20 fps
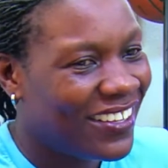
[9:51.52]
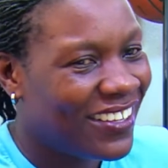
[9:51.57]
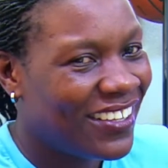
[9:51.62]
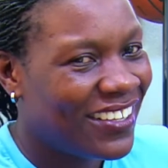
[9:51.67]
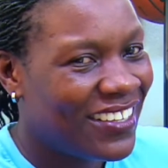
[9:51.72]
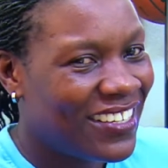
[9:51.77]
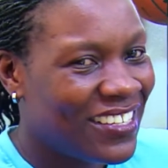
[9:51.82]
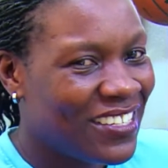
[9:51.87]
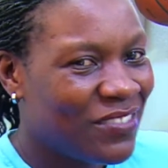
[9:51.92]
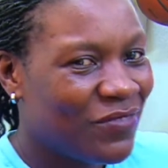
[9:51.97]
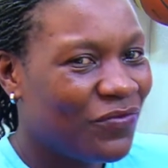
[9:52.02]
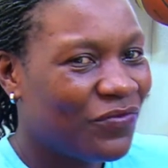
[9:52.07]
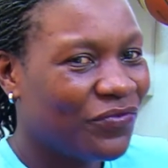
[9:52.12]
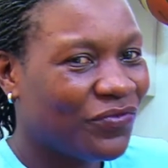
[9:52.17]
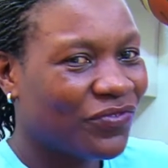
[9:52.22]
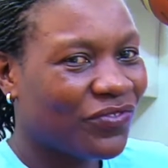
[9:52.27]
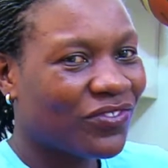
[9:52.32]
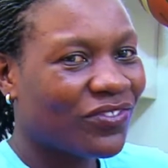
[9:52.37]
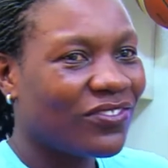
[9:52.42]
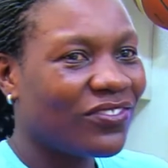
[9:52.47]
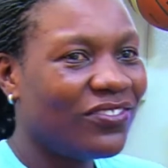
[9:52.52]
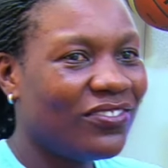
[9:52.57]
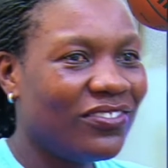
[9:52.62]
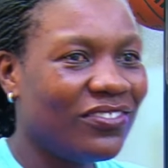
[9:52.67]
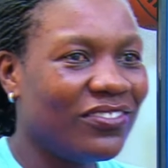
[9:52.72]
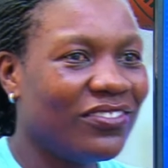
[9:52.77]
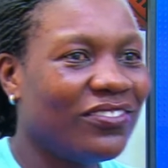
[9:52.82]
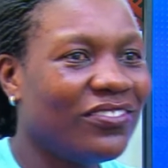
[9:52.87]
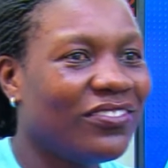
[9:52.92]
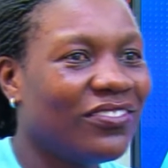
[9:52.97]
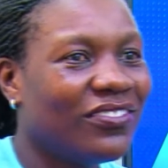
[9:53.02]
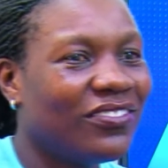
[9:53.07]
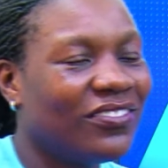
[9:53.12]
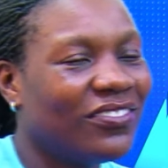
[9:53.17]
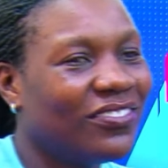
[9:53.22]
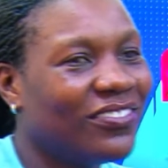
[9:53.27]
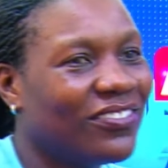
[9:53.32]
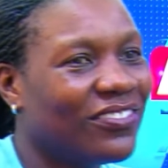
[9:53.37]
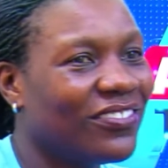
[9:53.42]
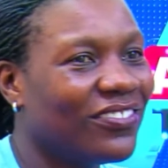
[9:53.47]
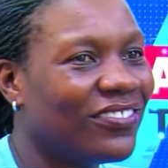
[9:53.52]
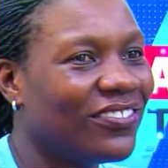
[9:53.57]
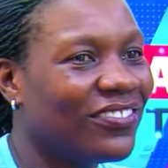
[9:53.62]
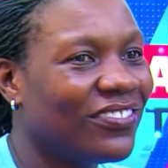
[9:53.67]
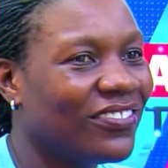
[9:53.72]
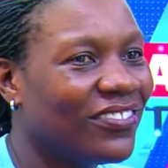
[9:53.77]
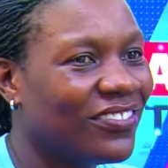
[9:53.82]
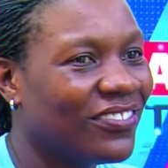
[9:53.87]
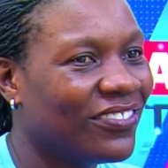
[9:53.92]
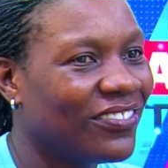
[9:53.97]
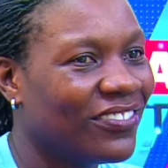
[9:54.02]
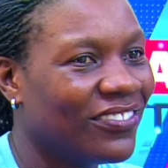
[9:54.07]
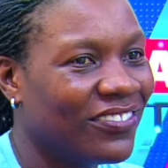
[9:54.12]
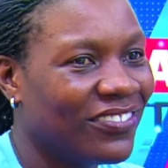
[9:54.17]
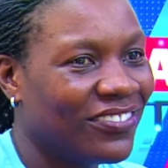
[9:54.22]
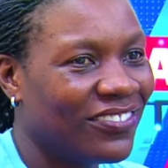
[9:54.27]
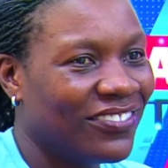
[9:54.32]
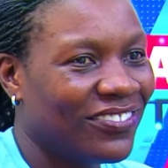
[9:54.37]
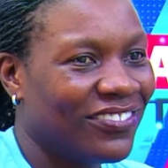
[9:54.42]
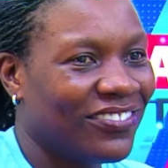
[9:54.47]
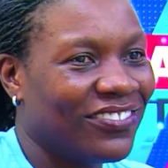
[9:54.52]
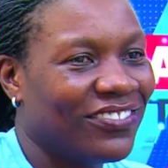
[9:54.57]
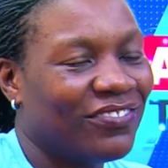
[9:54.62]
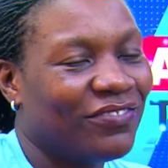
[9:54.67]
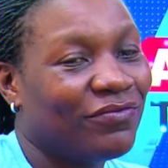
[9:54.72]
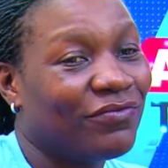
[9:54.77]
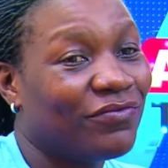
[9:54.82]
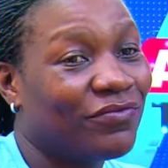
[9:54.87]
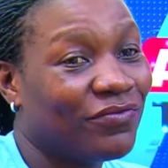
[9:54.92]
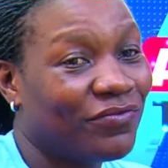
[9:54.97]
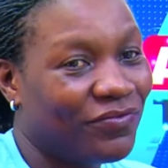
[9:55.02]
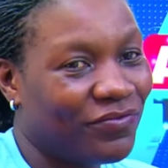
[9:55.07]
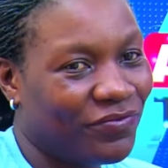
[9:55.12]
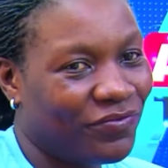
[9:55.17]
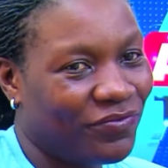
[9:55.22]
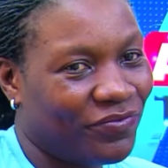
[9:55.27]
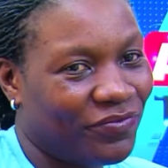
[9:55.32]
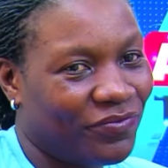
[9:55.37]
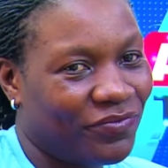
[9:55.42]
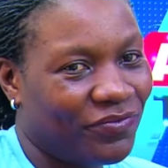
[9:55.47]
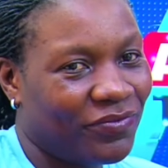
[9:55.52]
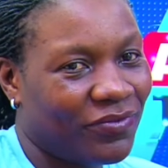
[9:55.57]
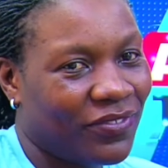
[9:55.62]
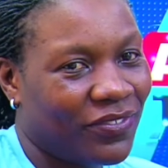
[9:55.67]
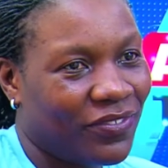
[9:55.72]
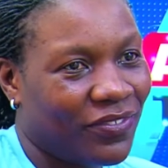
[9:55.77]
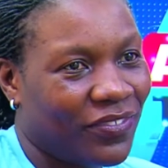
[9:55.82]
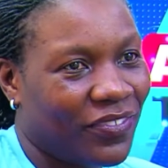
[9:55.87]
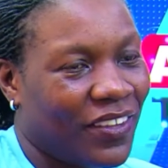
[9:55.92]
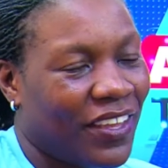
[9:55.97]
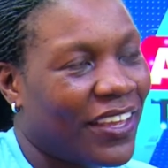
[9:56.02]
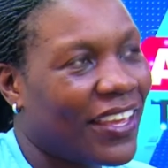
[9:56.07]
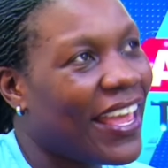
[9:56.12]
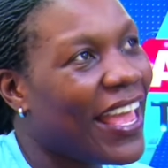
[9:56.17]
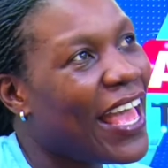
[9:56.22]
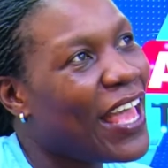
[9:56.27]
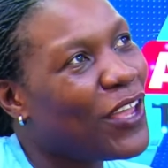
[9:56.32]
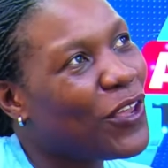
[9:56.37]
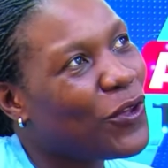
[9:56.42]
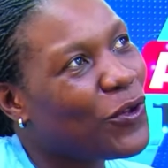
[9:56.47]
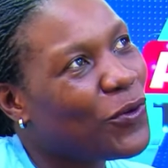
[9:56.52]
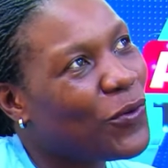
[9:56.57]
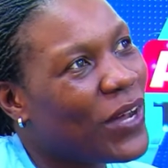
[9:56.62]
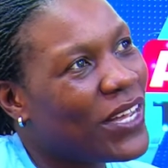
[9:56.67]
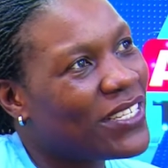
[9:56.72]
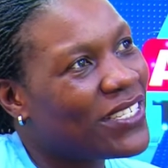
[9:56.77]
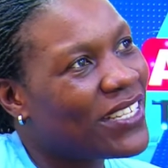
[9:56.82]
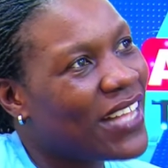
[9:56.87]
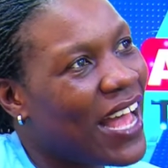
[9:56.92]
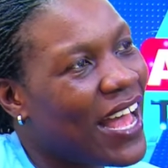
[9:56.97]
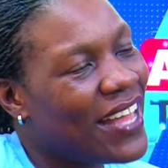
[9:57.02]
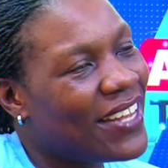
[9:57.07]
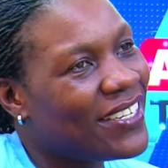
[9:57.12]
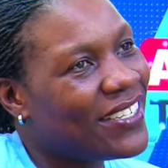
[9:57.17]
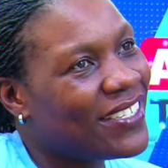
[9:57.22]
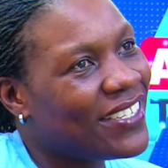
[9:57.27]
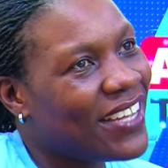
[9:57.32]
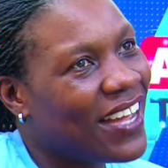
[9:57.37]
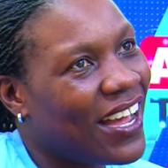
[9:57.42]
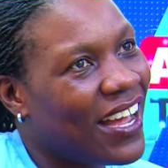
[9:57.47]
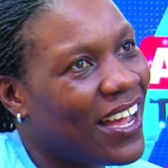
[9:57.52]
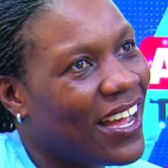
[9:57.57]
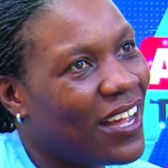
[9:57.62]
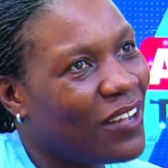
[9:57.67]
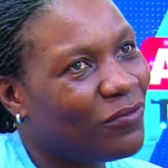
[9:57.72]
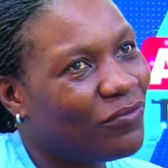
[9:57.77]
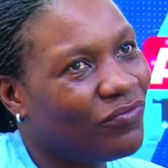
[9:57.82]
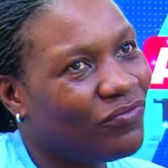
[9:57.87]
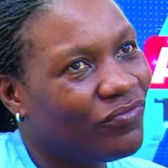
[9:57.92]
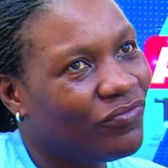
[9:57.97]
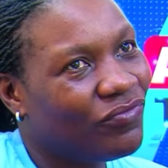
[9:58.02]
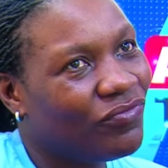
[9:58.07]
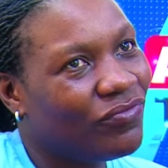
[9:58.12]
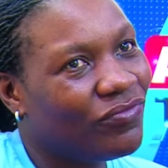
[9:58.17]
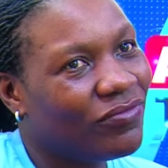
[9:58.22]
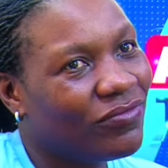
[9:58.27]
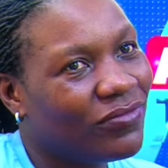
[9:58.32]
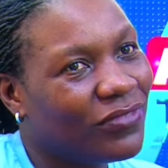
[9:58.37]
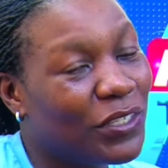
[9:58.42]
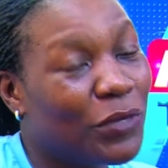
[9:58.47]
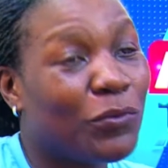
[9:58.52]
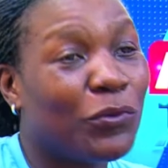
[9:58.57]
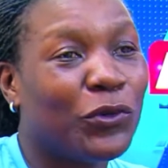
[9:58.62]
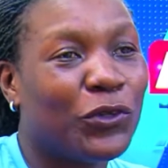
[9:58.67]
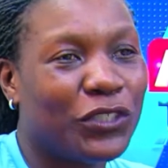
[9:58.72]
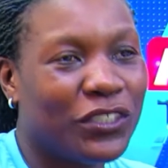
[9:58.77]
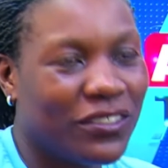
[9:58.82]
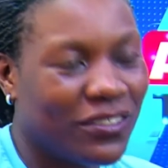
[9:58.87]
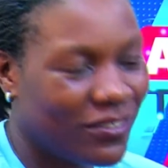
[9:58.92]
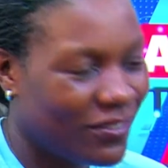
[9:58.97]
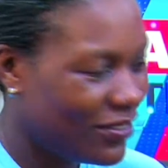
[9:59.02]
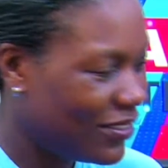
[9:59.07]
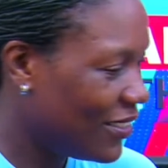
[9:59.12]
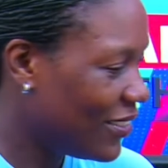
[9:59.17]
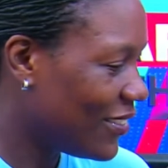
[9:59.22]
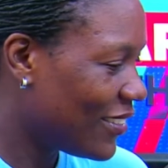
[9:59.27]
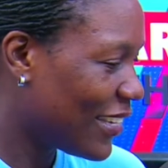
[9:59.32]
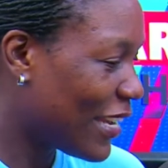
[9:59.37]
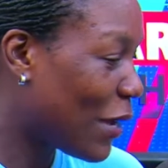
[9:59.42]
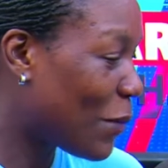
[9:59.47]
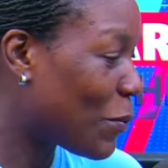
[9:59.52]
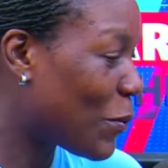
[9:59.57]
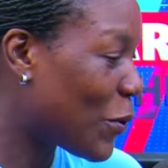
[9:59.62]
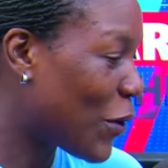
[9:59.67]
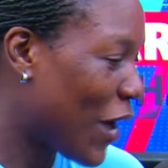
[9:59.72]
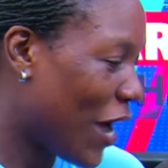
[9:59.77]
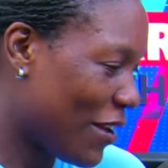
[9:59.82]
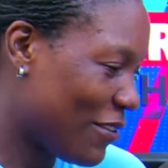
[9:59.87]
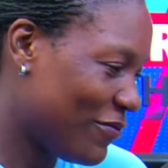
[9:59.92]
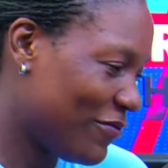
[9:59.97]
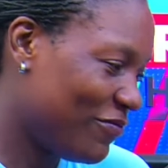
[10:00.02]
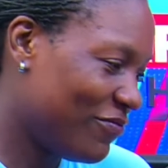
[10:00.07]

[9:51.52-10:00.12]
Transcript: So moving on from Sparks, then you joined KIU. Was it KIU was under Nimrod Kaboha.